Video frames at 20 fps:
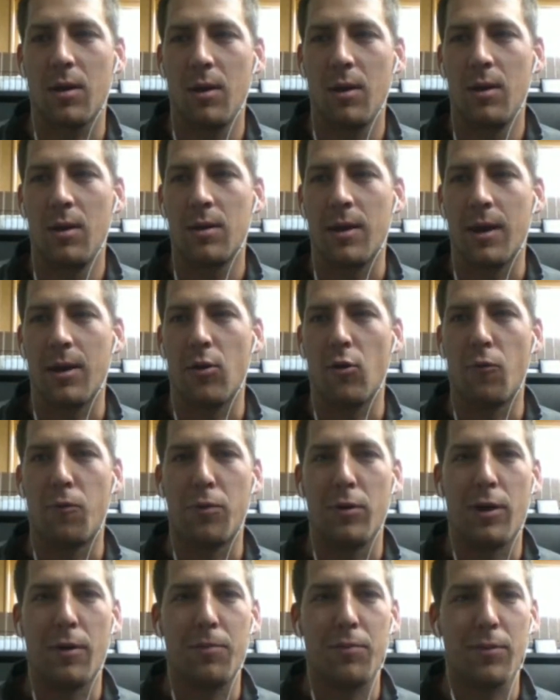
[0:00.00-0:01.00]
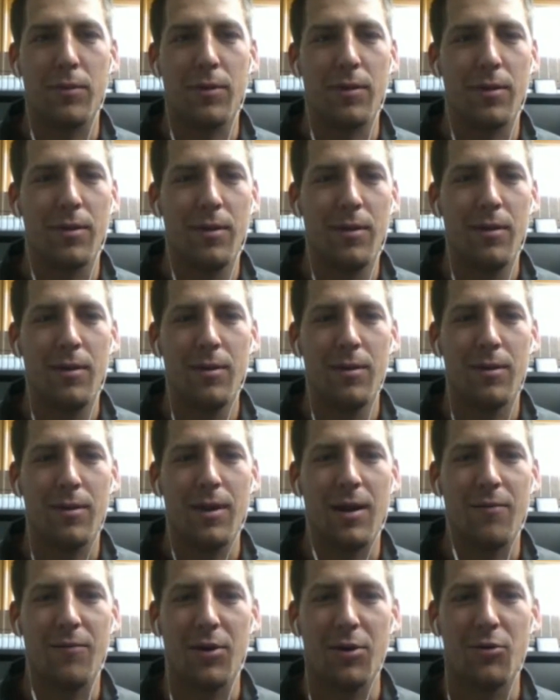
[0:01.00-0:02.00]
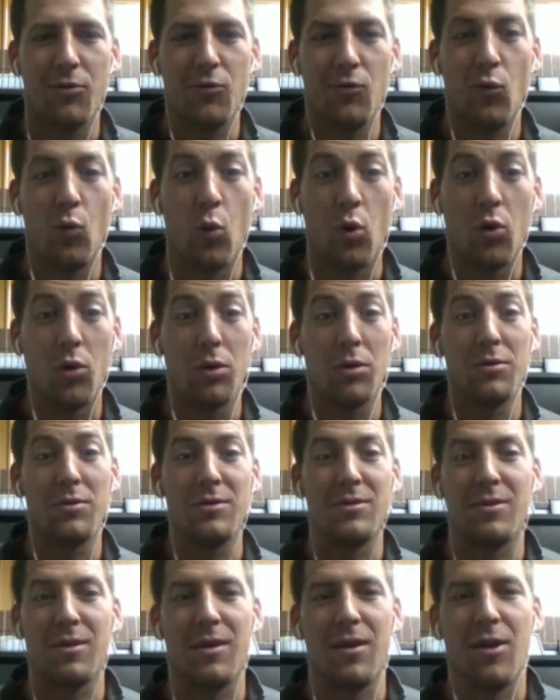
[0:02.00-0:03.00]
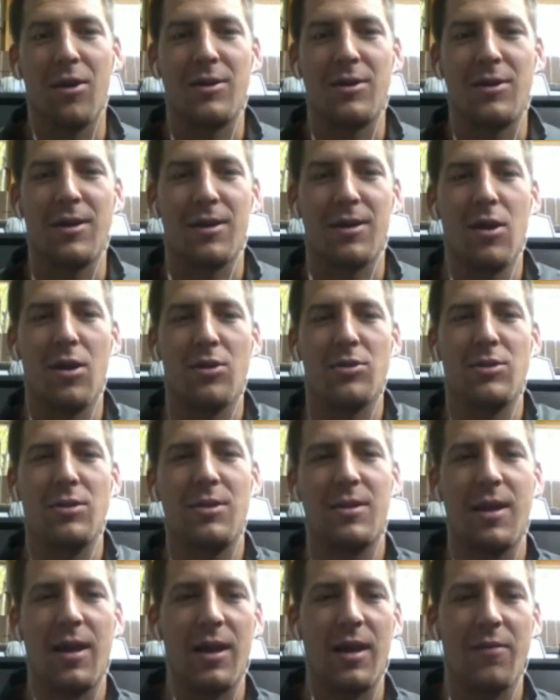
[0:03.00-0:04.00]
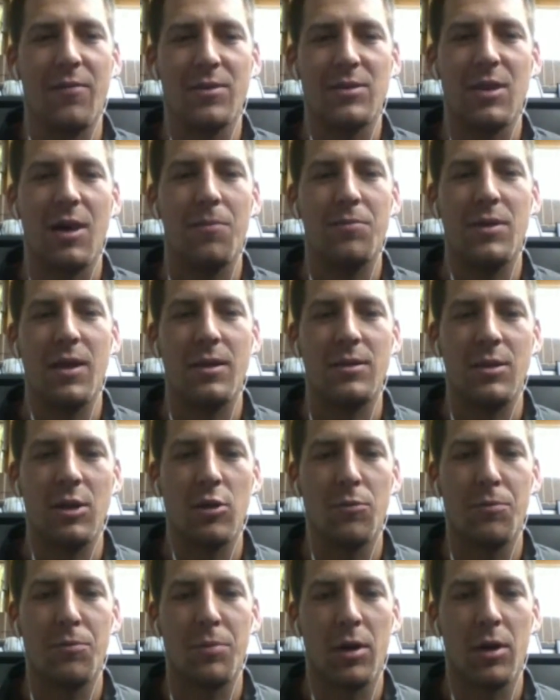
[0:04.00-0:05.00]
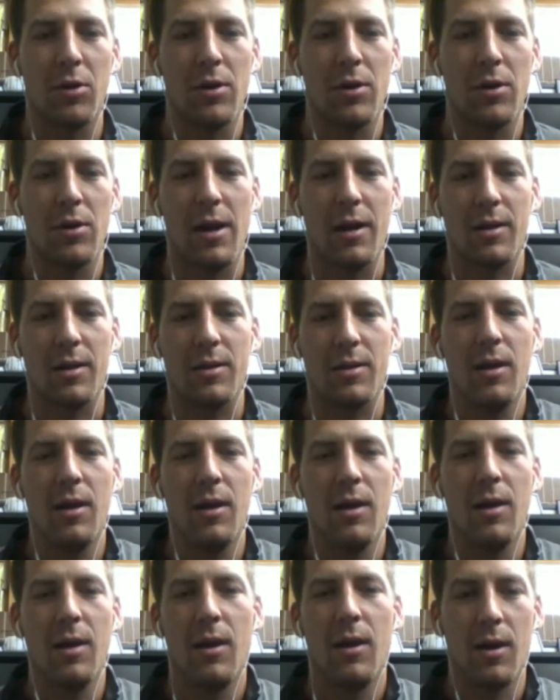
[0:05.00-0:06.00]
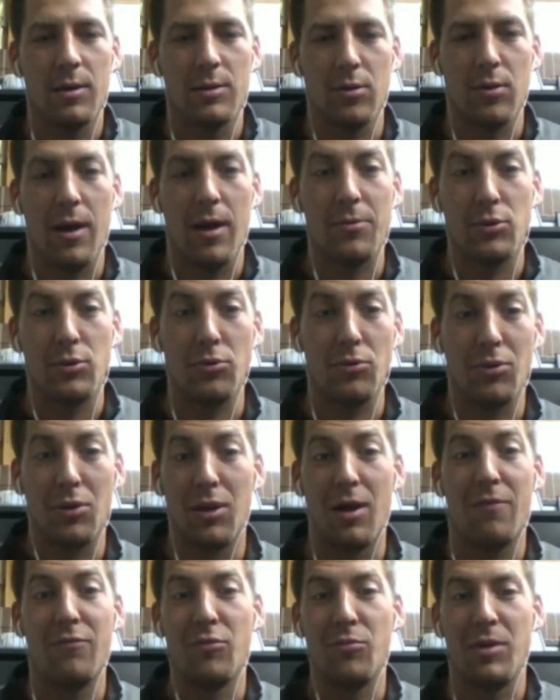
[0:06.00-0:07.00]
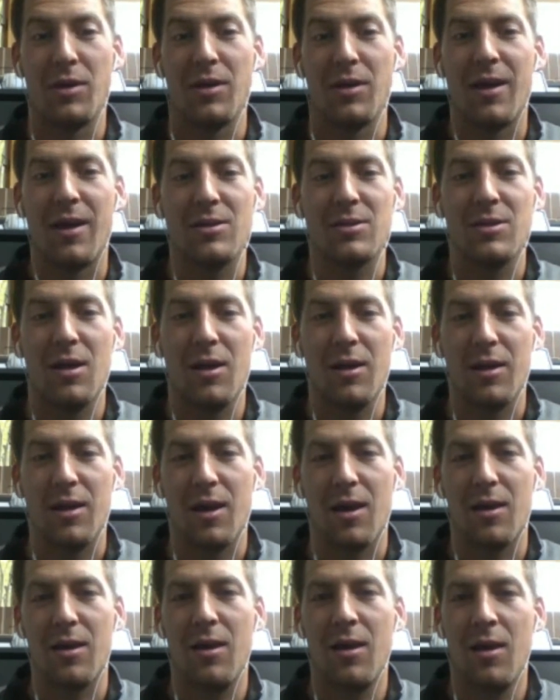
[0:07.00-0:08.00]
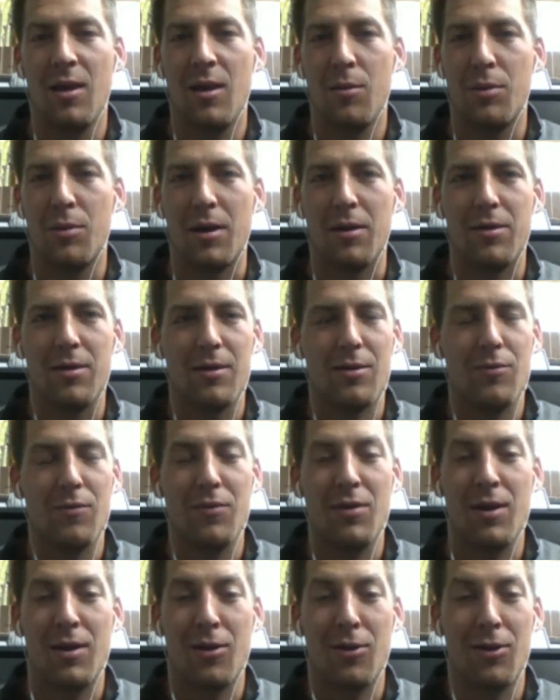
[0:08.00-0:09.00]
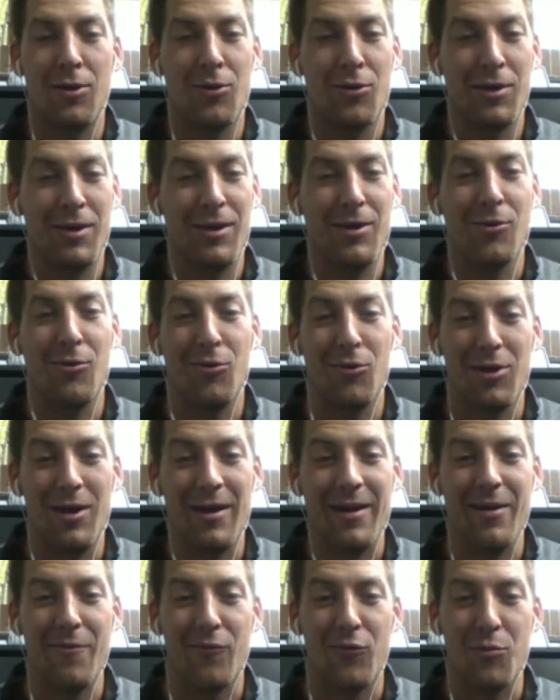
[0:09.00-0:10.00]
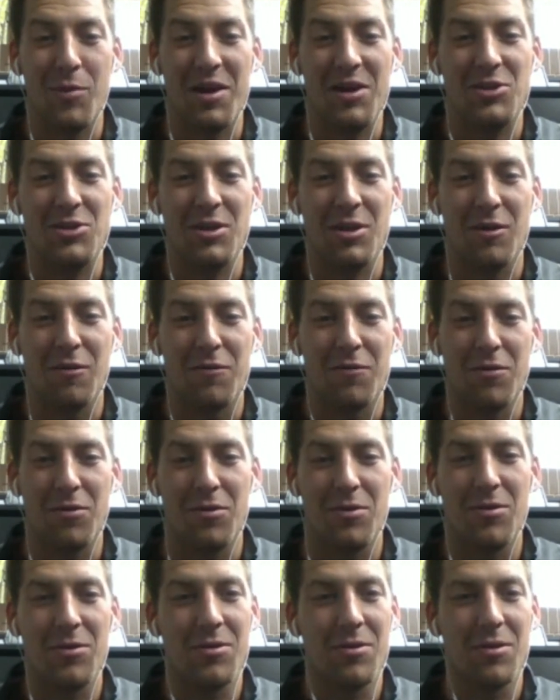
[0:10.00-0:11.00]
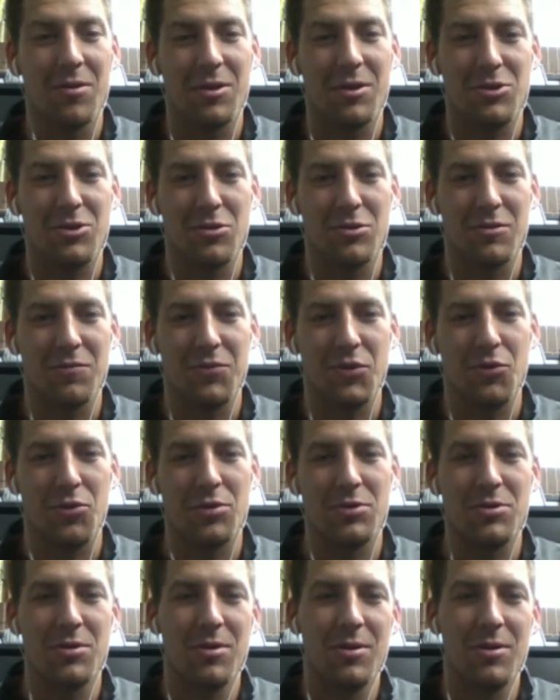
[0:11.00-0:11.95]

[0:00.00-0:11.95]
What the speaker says: kind of open up kind of our new world in our technology, to kind of give us updates here periodically. So I absolutely would love to be a guest on again, but I think we've hit a whole lot of information here for the listeners and viewers.